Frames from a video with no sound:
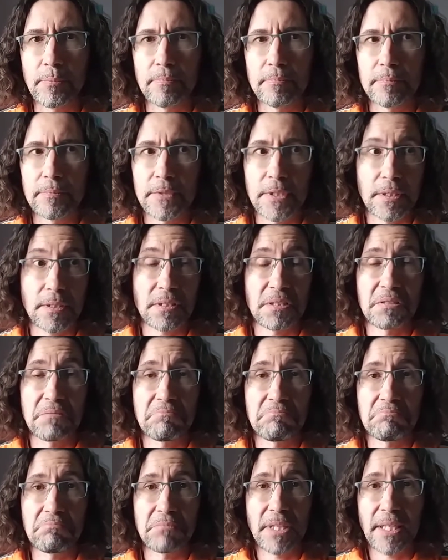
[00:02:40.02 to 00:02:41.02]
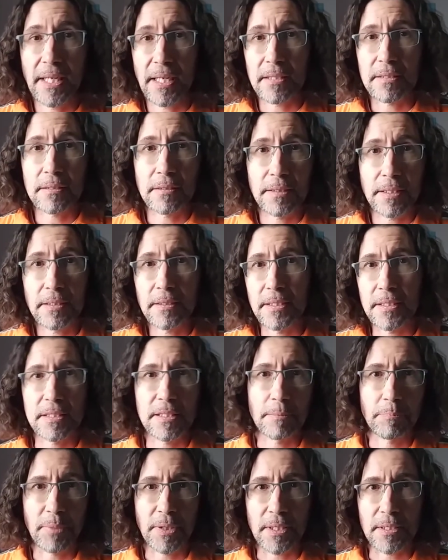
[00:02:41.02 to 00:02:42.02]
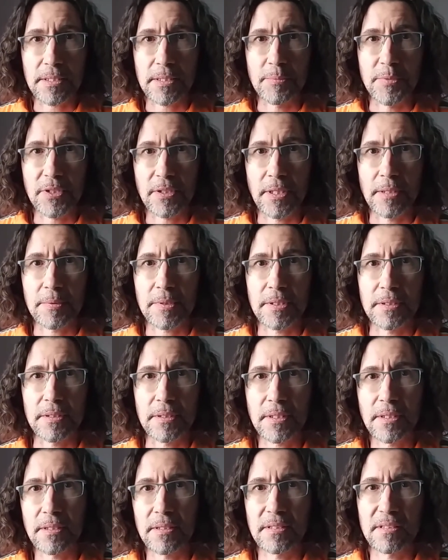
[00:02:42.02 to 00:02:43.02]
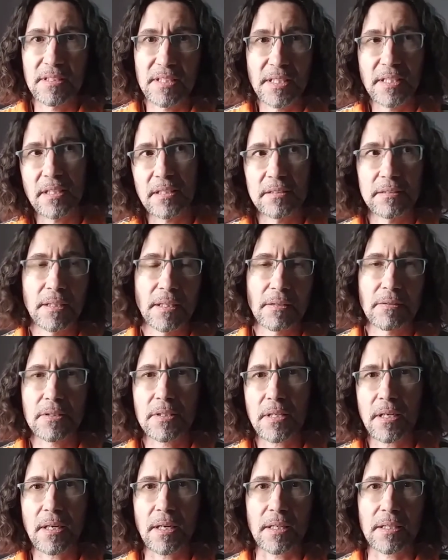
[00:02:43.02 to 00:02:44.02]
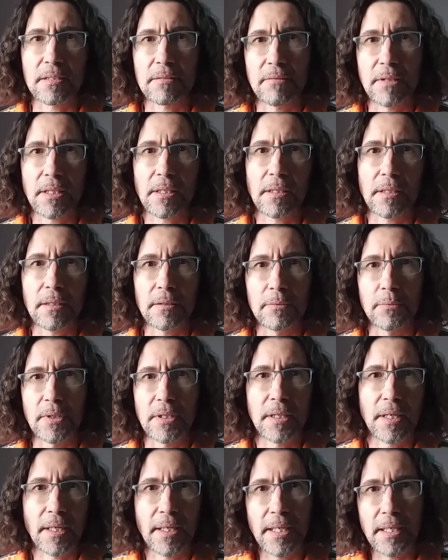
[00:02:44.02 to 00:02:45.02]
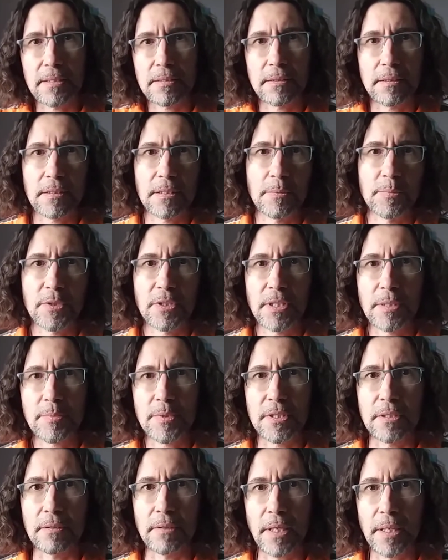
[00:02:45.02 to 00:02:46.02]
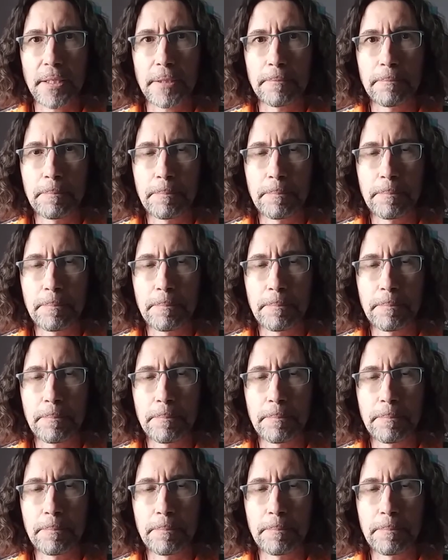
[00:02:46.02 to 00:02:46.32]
just cancel their Disney Plus subscriptions because Gina Carano sucks? We're gonna cancel our subscription, right?